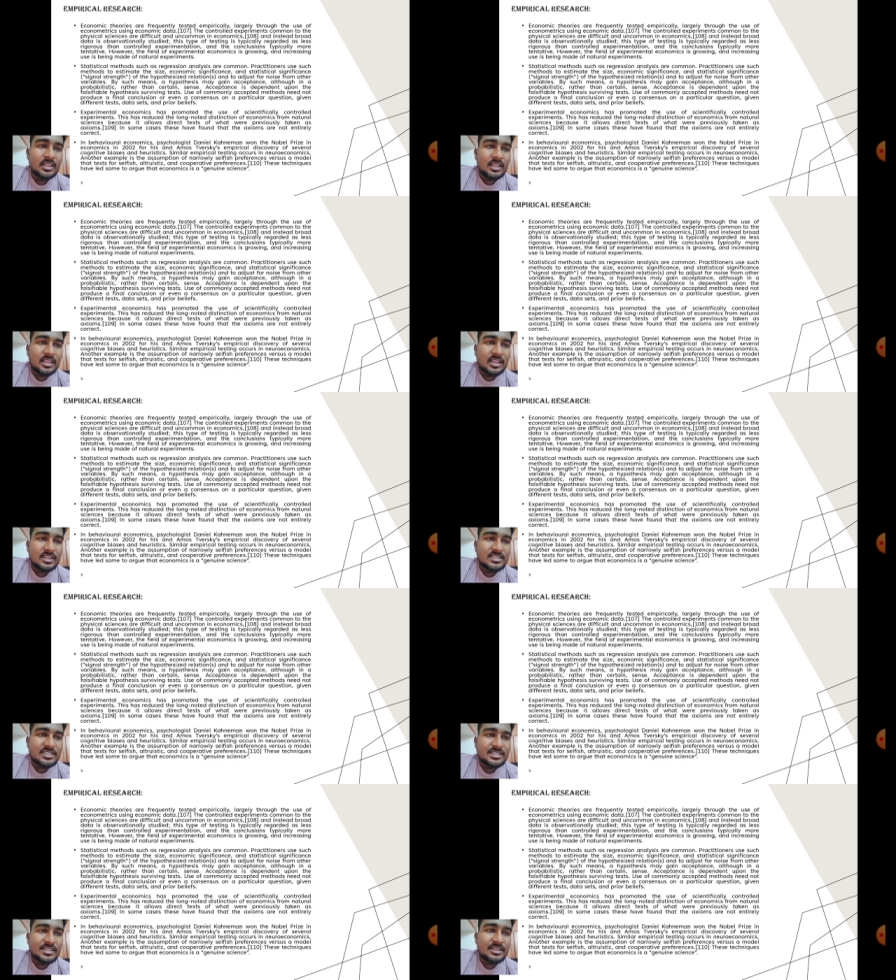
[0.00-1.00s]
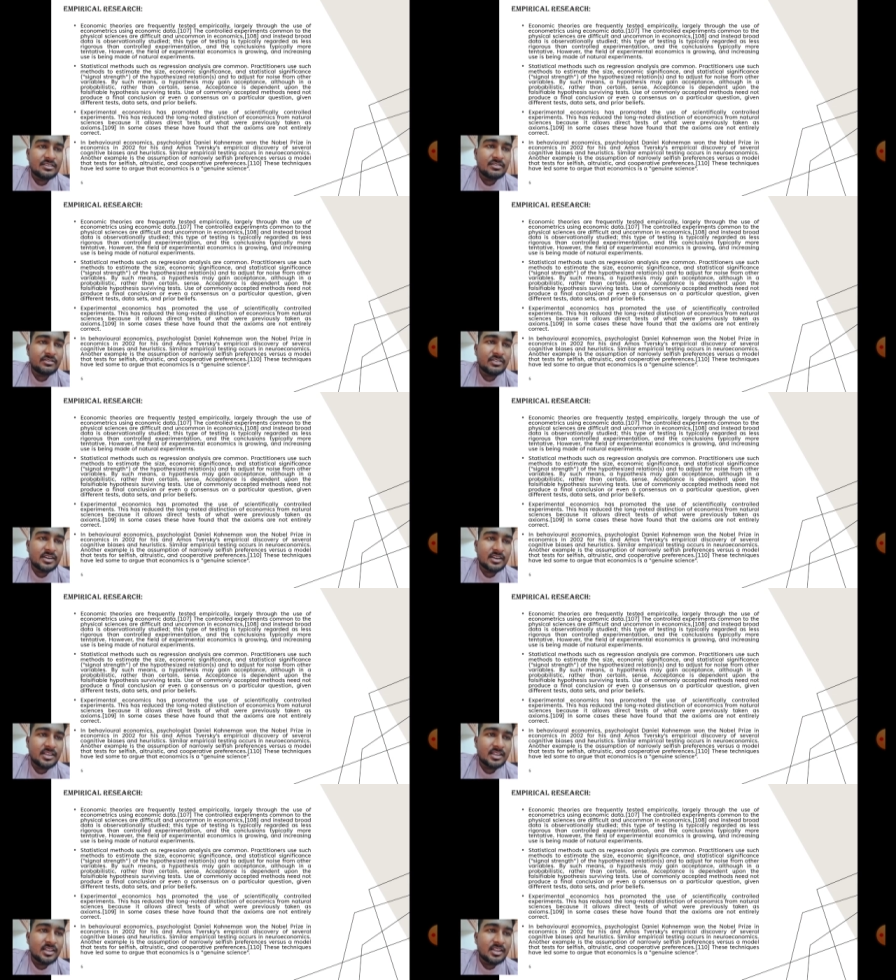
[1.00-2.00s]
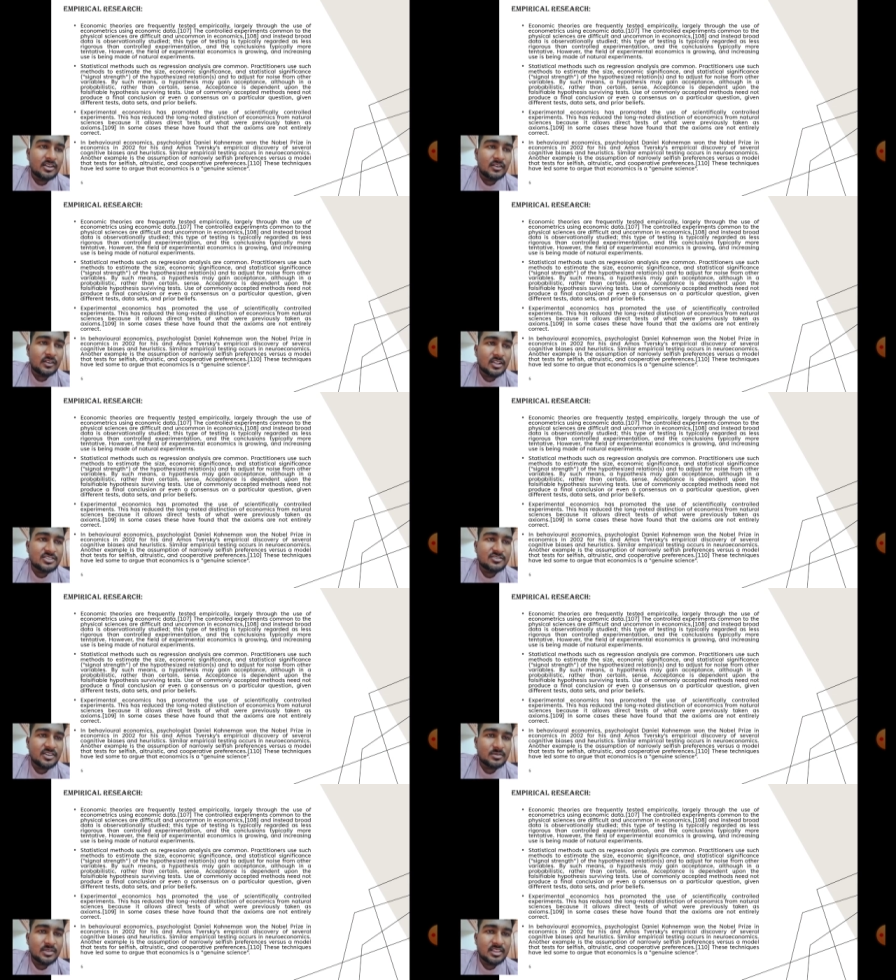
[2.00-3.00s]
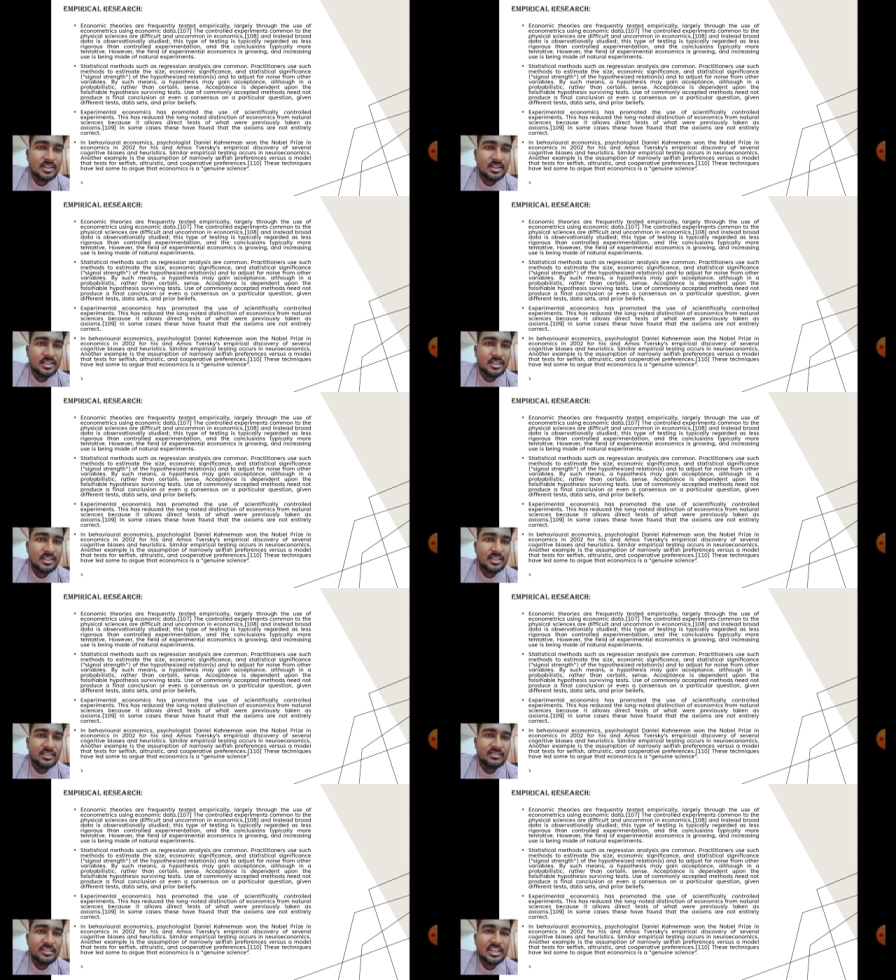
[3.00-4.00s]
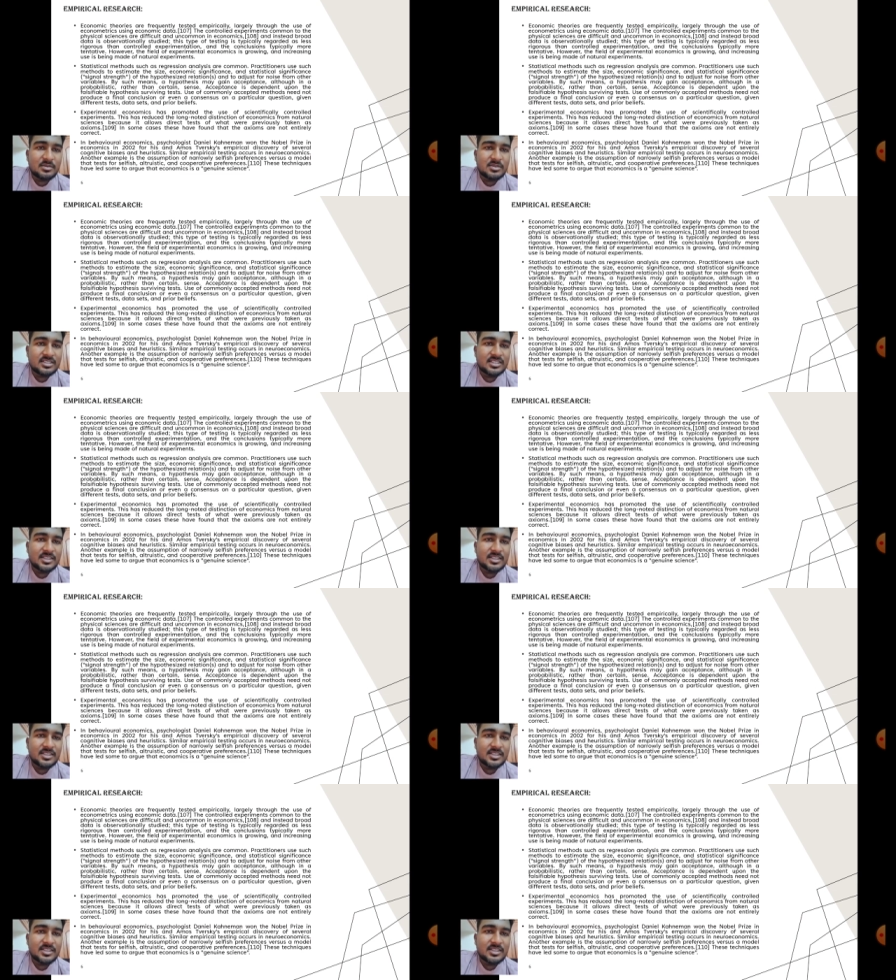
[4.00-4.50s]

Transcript: adjust for noise from other variables.